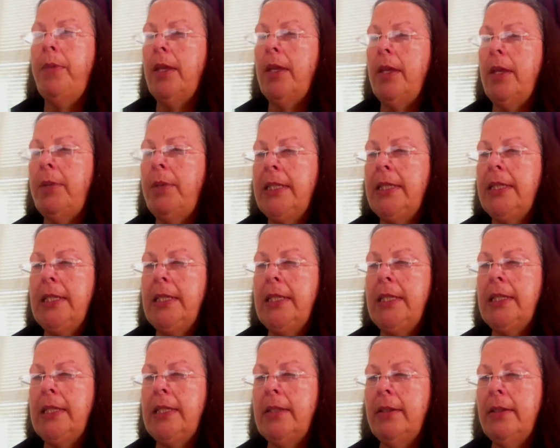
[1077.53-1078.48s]

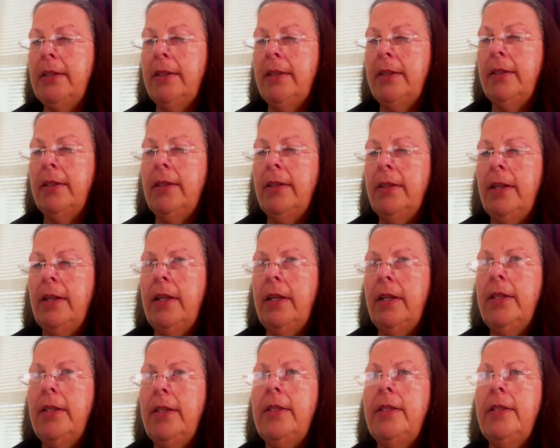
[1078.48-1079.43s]
business
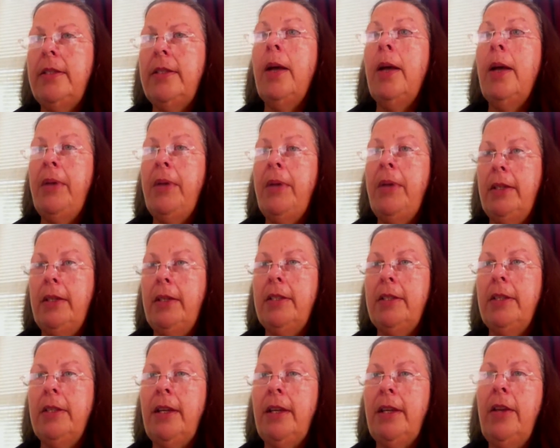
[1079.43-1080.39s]
summit
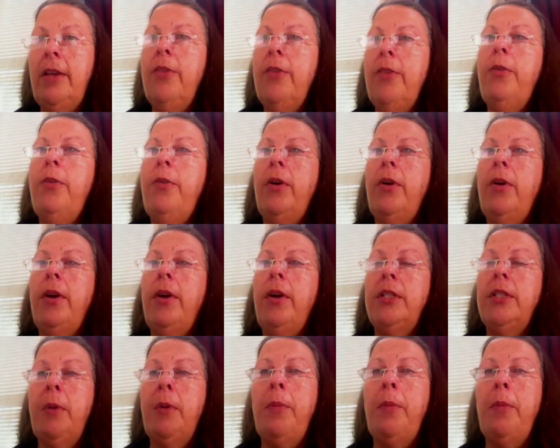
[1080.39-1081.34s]
for
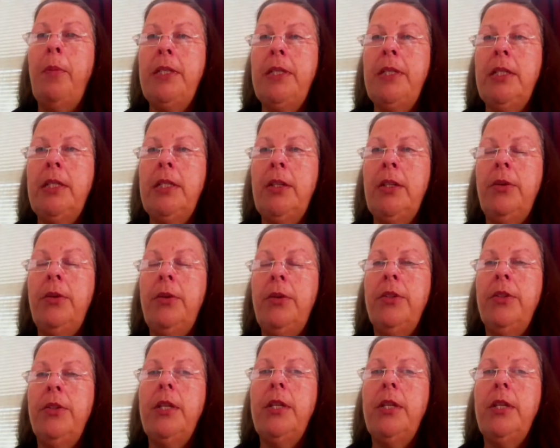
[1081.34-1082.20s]
small business owners,